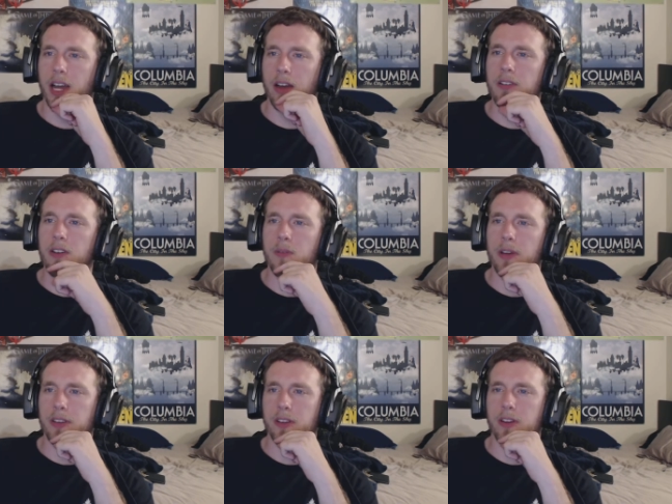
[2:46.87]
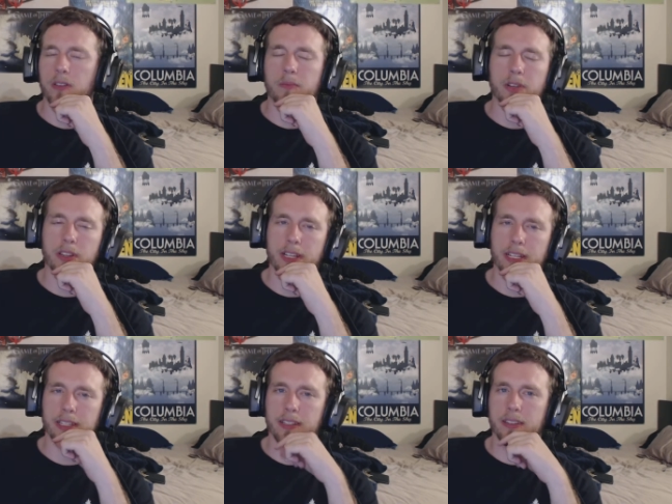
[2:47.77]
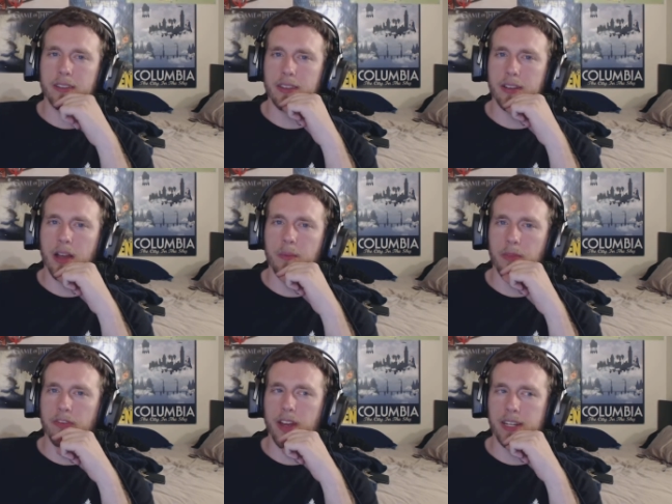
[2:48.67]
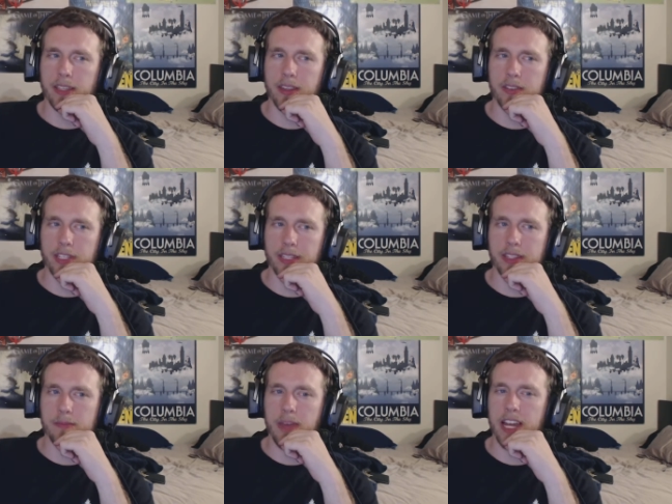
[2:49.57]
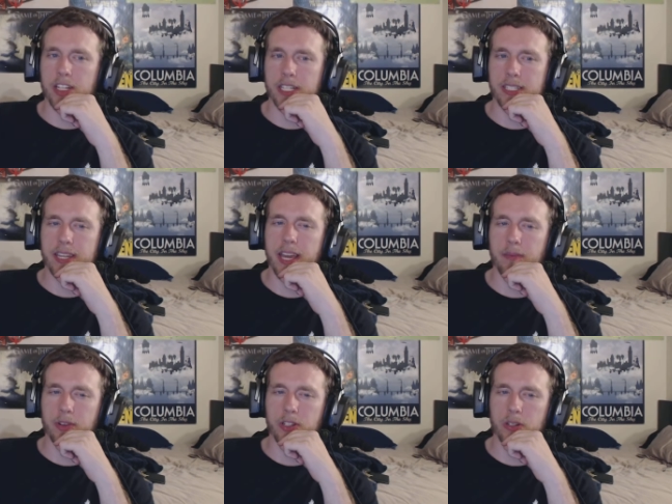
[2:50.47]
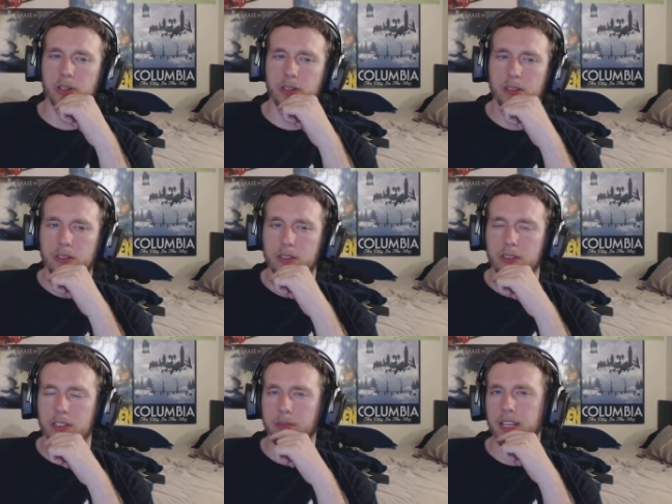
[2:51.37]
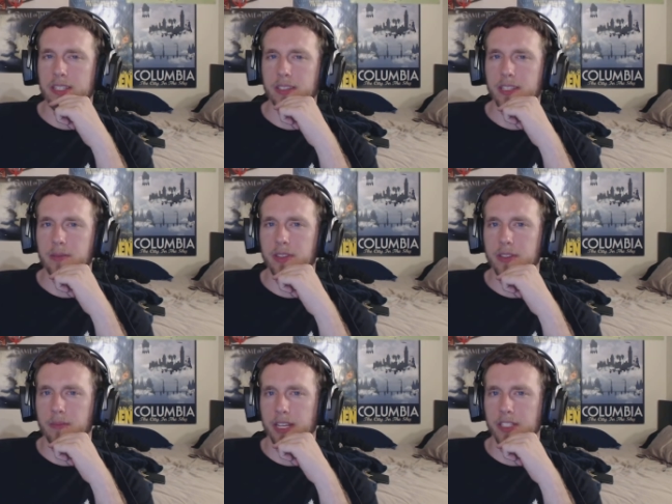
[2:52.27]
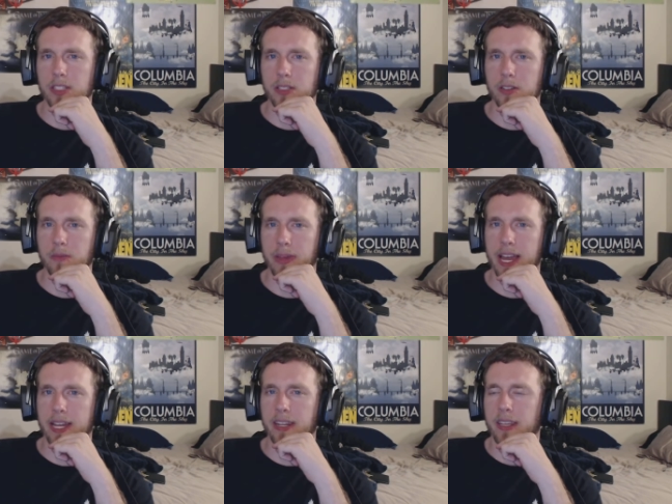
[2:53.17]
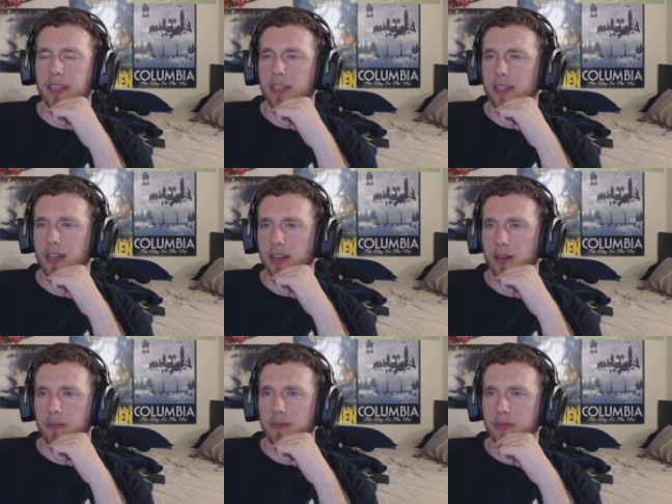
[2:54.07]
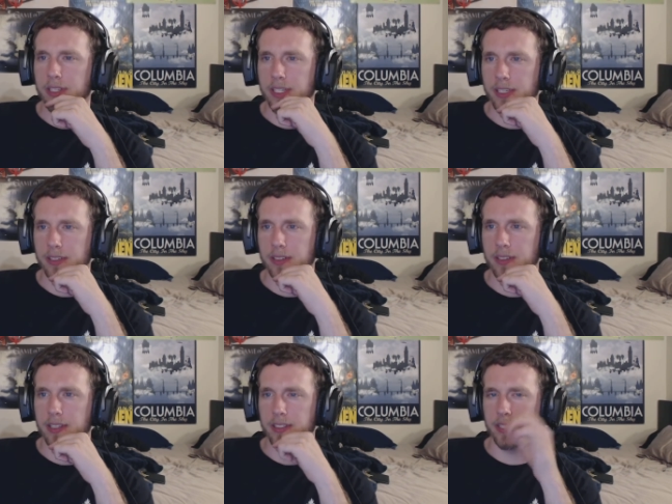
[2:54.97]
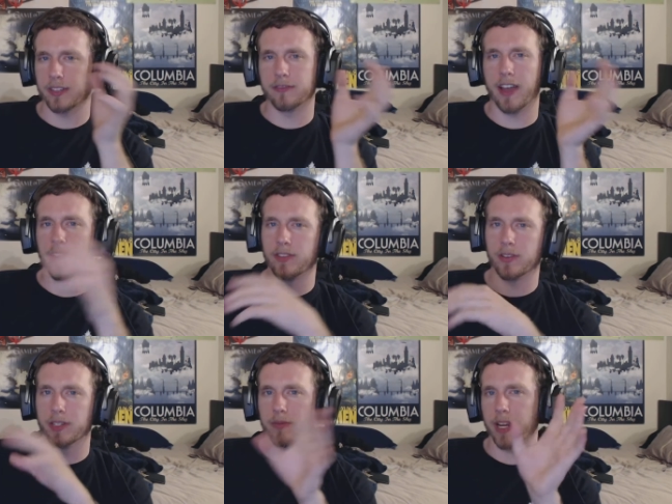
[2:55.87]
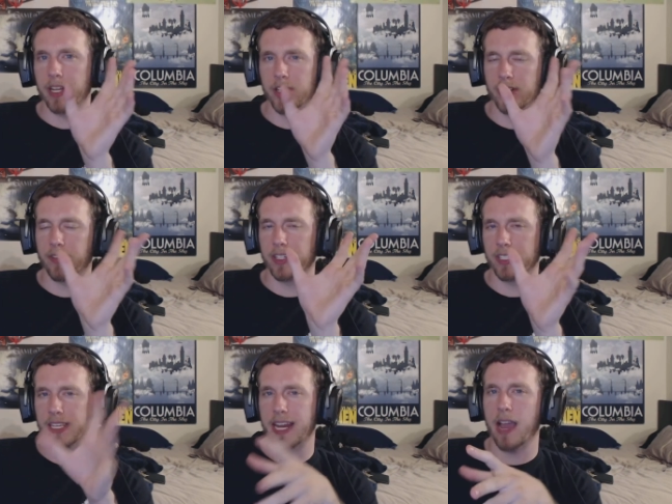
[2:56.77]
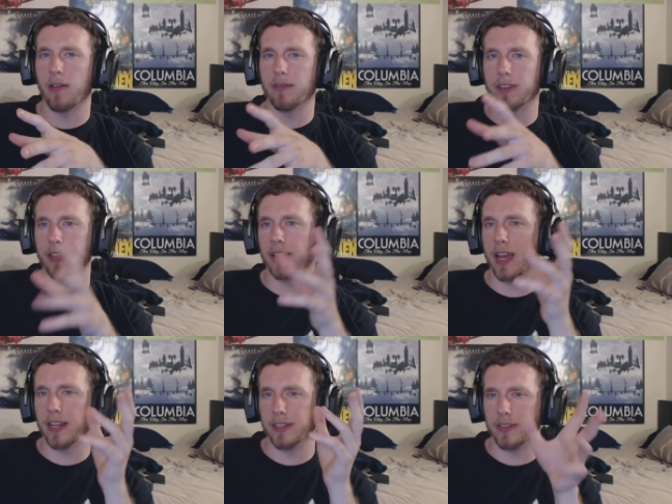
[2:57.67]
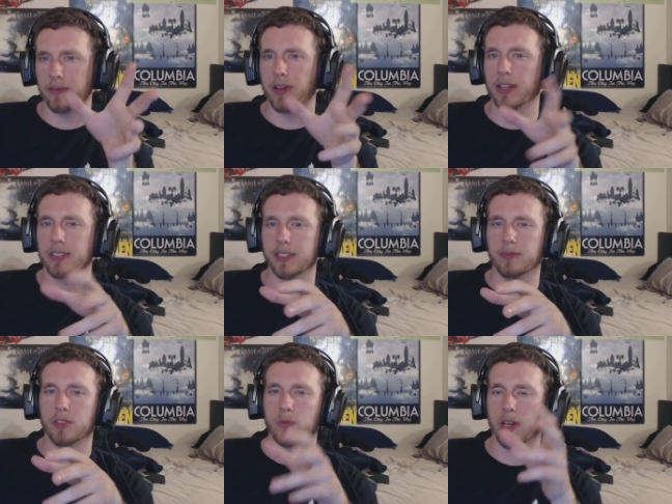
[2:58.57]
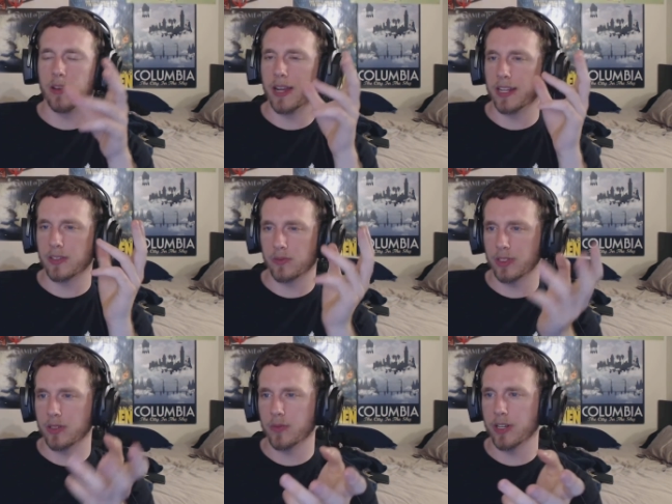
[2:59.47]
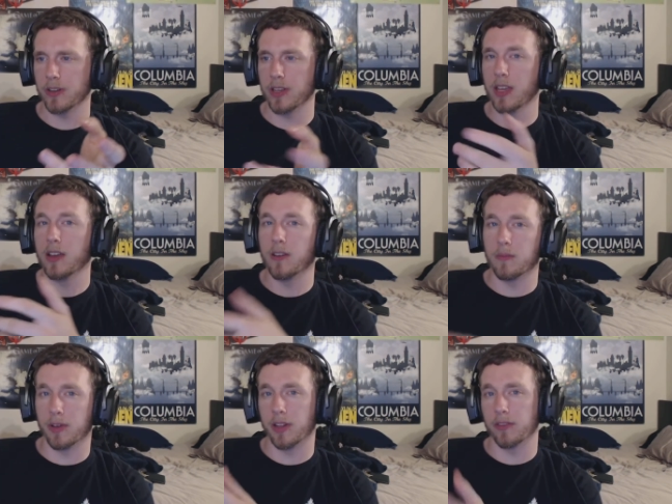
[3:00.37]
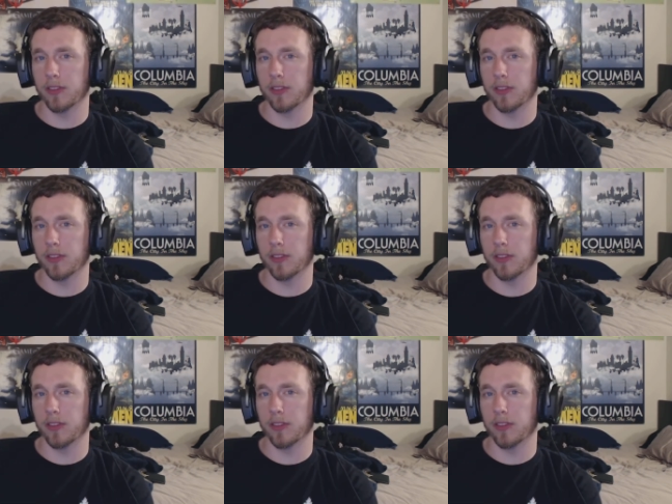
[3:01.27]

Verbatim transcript: I don't know about y'all, but like there I'm finding that there's like this magic temperature to my sleep that makes it good or bad um, like it, it's like a five degree range and if i just get out of it i do not sleep as well and it's really weird but on